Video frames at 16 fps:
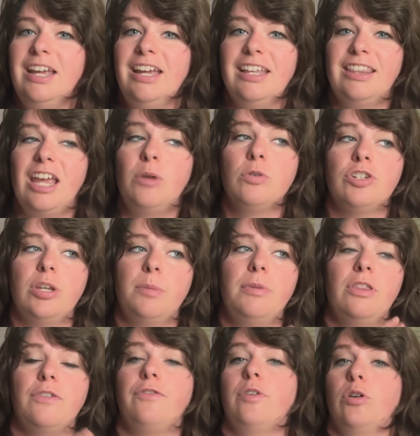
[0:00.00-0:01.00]
They were some of
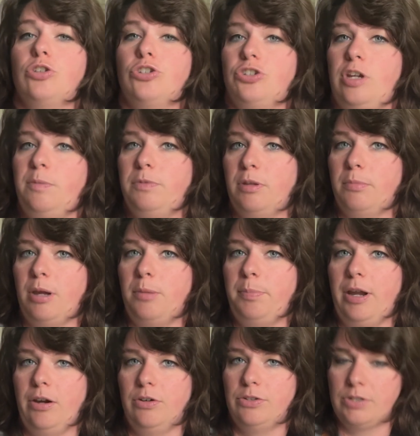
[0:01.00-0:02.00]
the first sheep that my
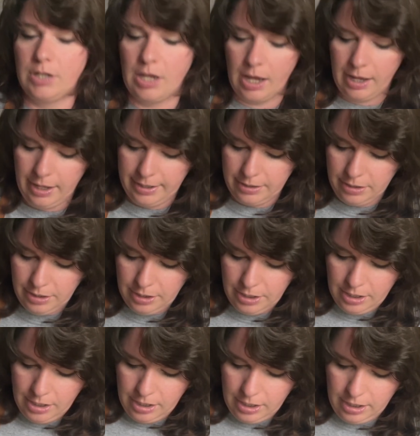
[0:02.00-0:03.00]
parents got
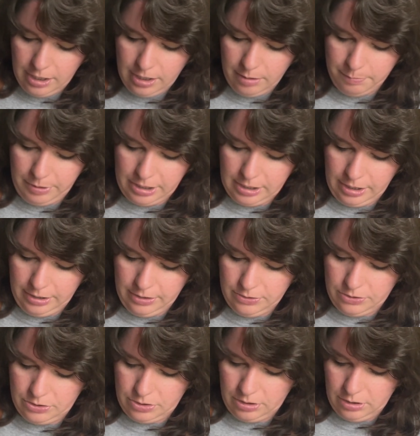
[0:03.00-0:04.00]

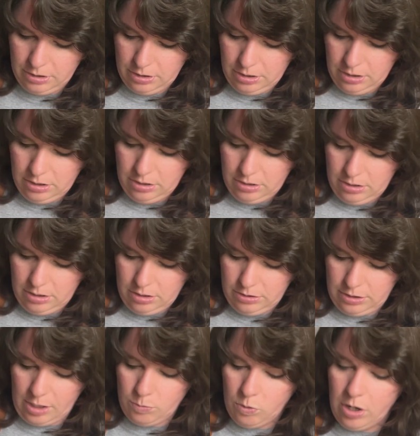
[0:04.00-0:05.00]
because
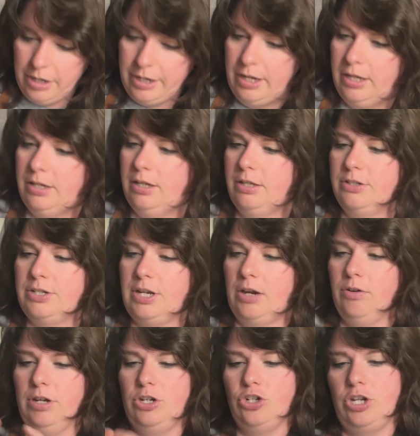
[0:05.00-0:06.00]
they wanted
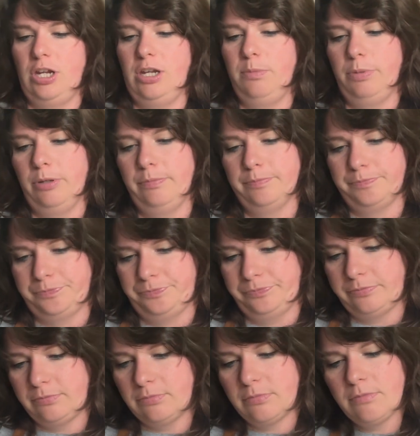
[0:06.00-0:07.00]
dairy sheep.
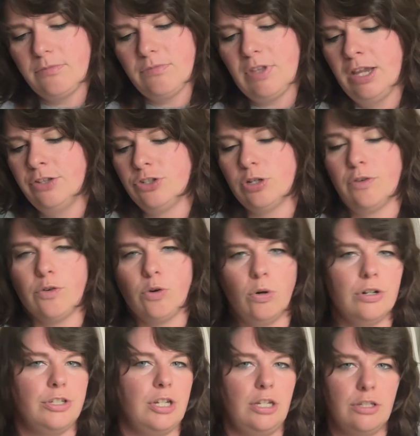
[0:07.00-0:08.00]
And so, of
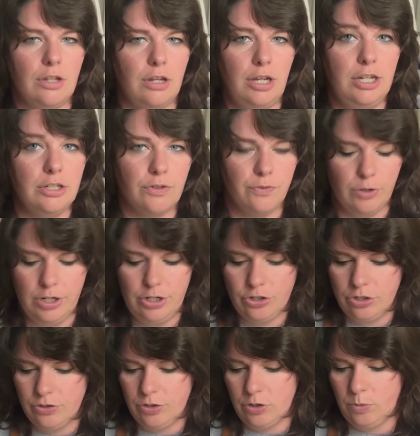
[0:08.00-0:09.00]
course, East
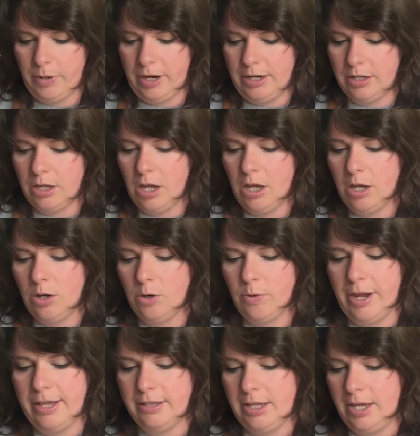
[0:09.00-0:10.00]
Frisians are the way to go.
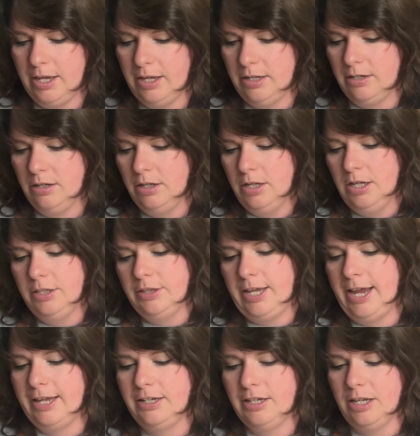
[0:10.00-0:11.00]
And then they
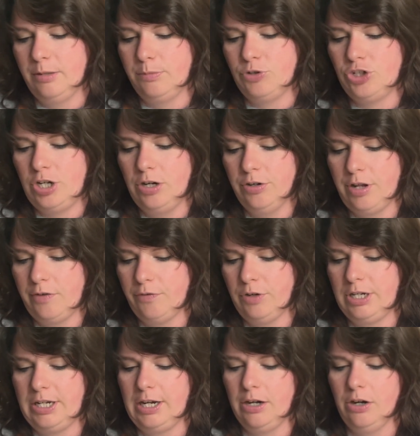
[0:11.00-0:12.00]
had to get them sheared every
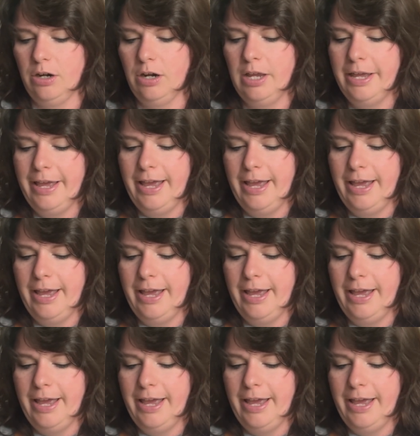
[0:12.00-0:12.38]
year.